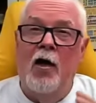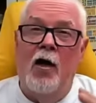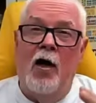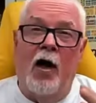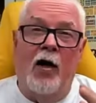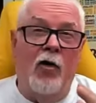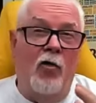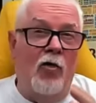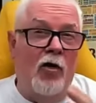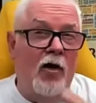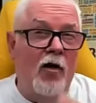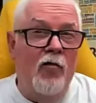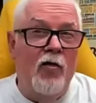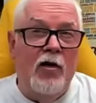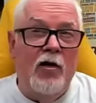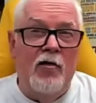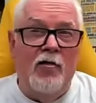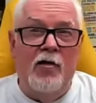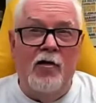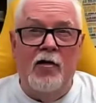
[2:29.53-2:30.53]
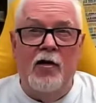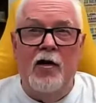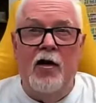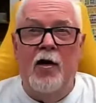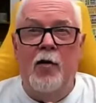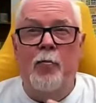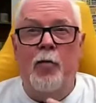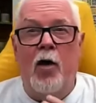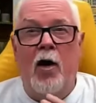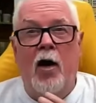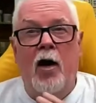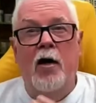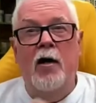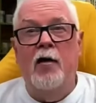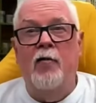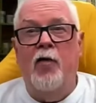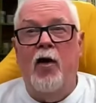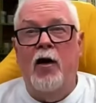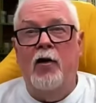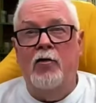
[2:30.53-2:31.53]
I don't live in the city there, but I
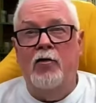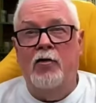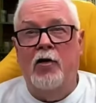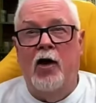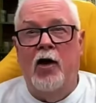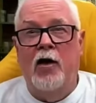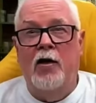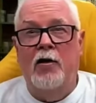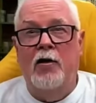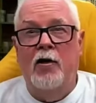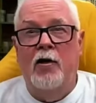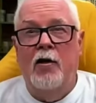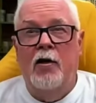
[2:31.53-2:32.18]
live outside